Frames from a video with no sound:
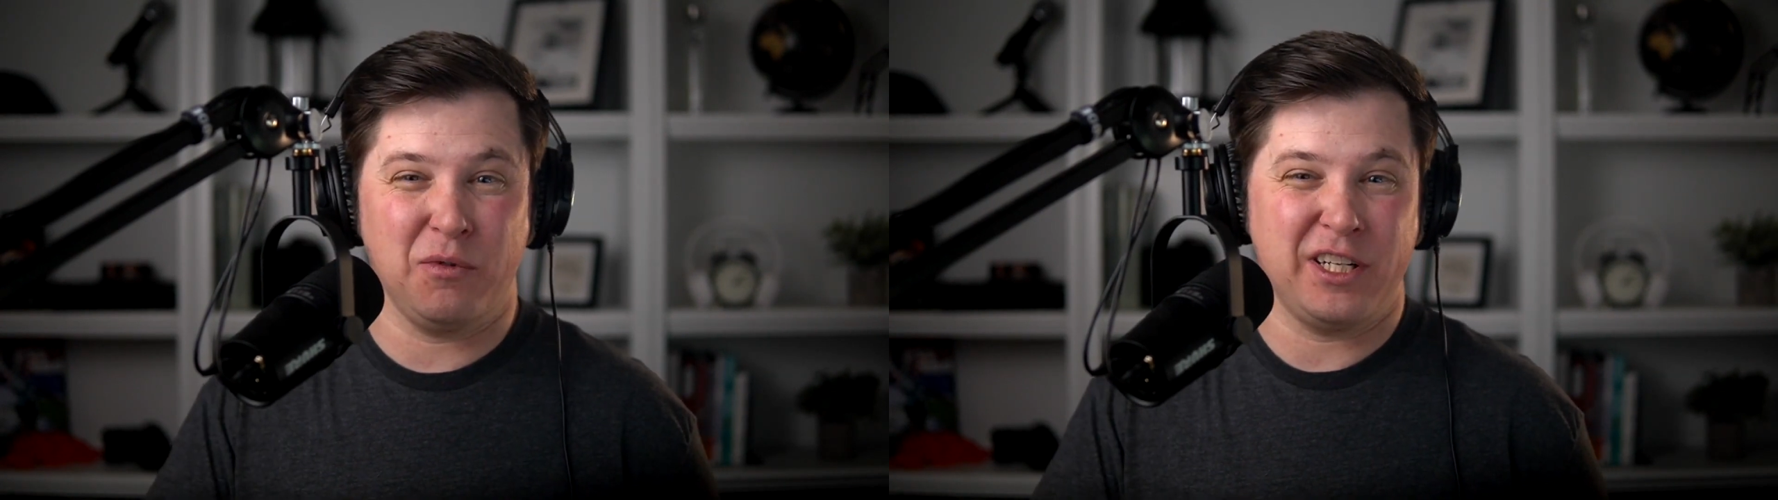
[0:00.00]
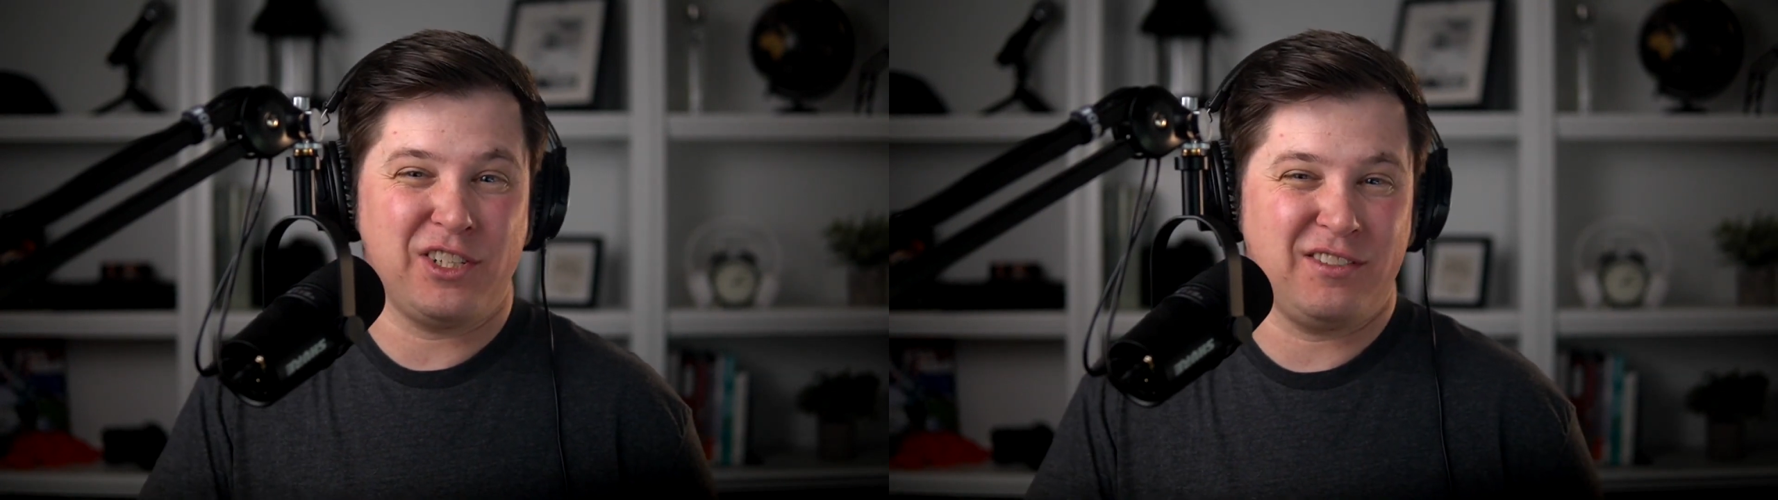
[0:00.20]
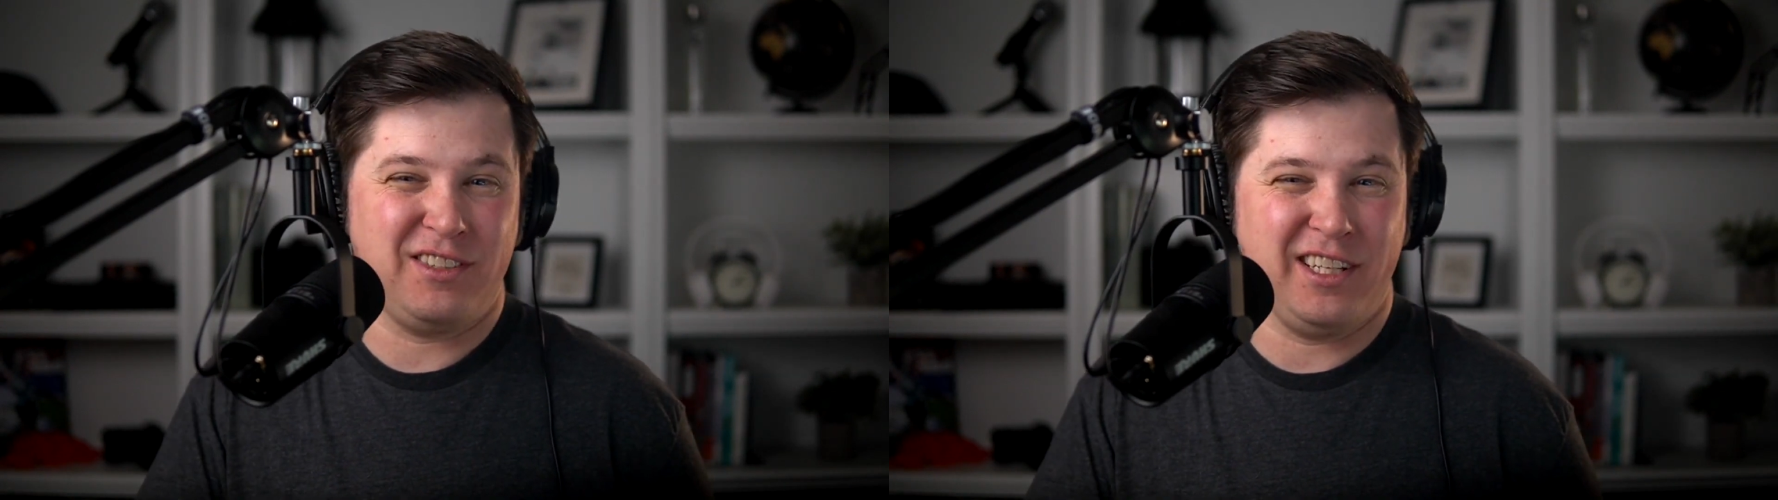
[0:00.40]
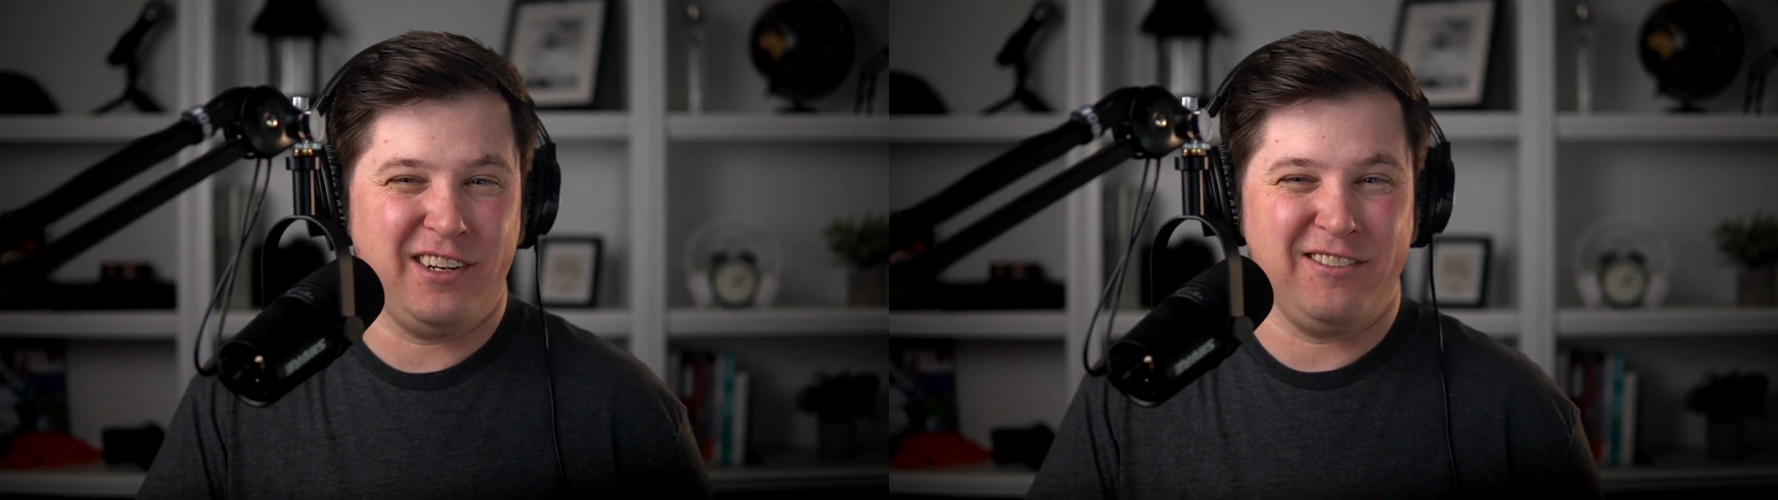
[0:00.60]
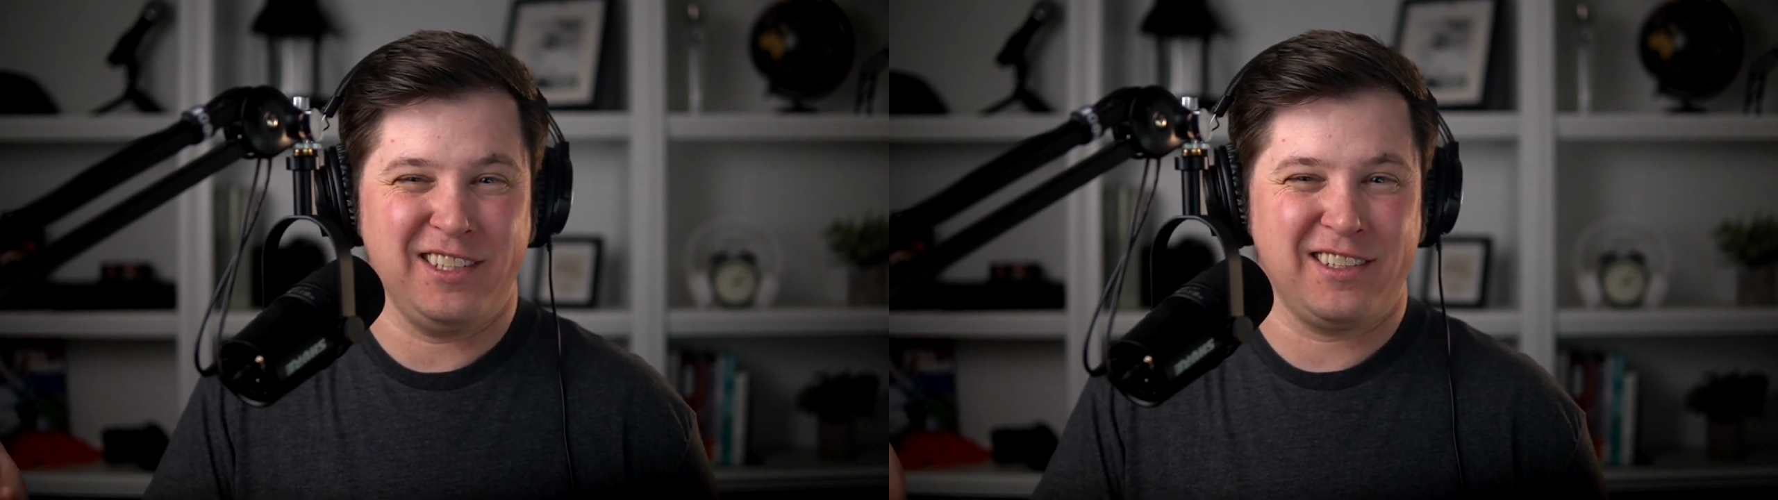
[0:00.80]
which,
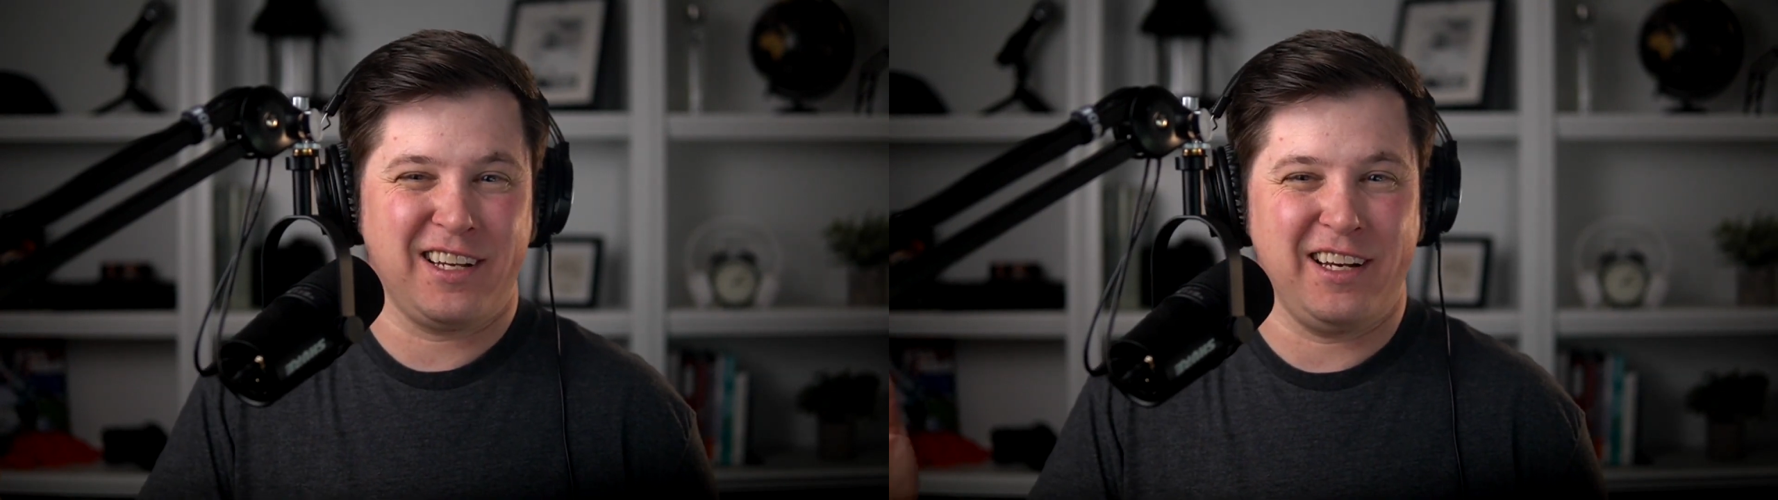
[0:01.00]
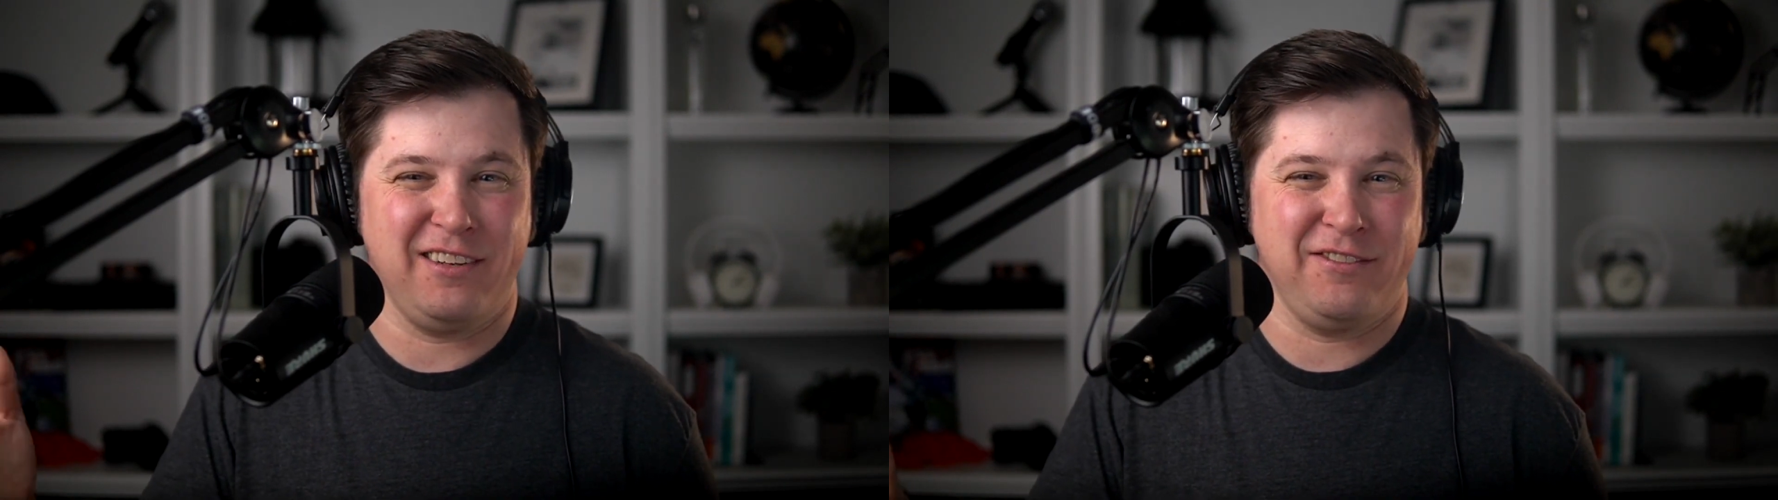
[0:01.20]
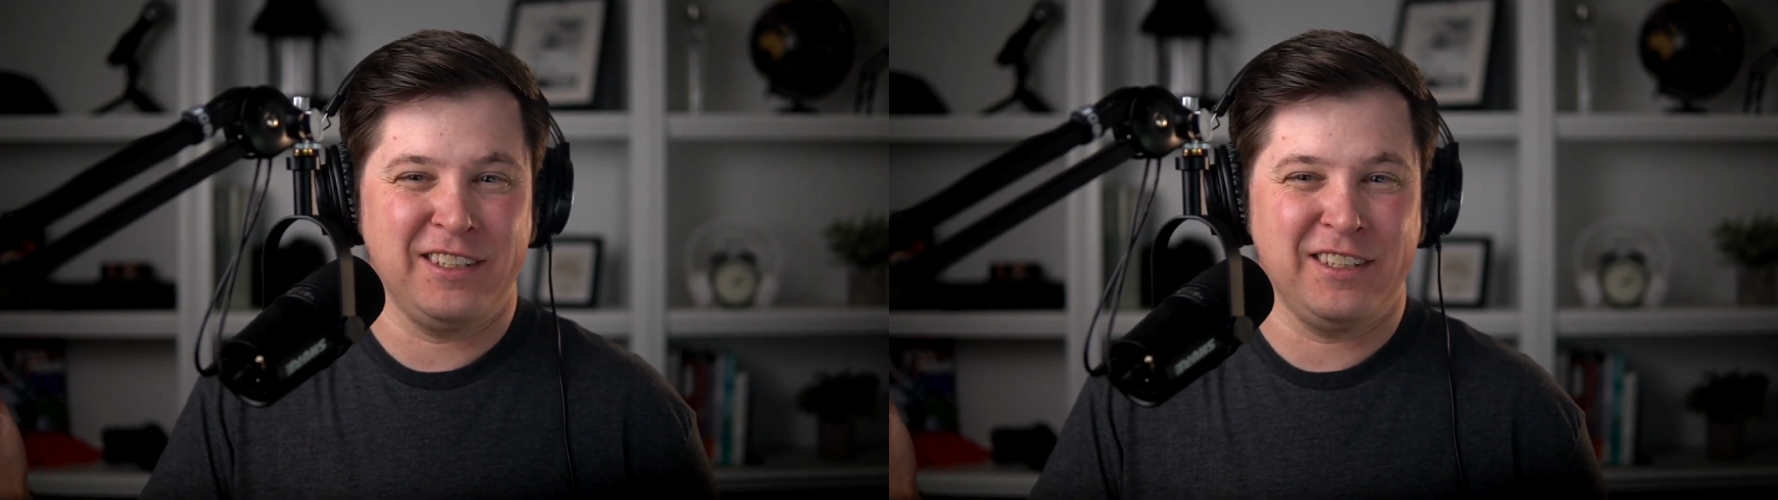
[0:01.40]
is kind of